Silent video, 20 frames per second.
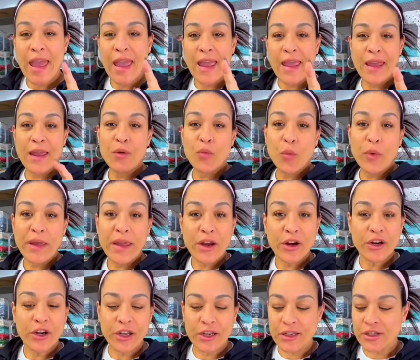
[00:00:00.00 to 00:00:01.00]
and we
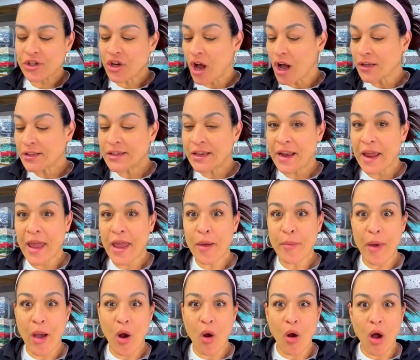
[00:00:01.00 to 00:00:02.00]
are going to talk today
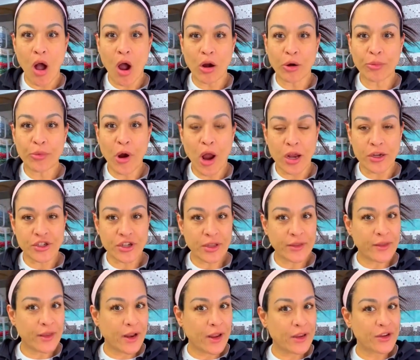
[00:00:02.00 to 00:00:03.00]
about our
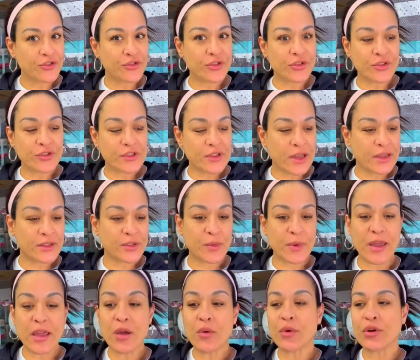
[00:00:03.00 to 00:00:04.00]
project that I introduced last
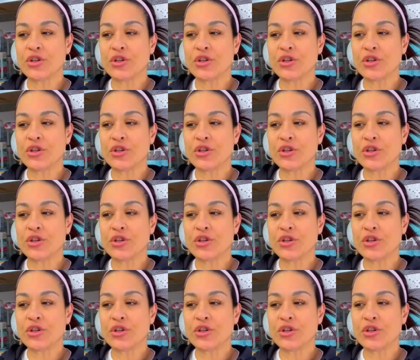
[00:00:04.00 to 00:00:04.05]
week,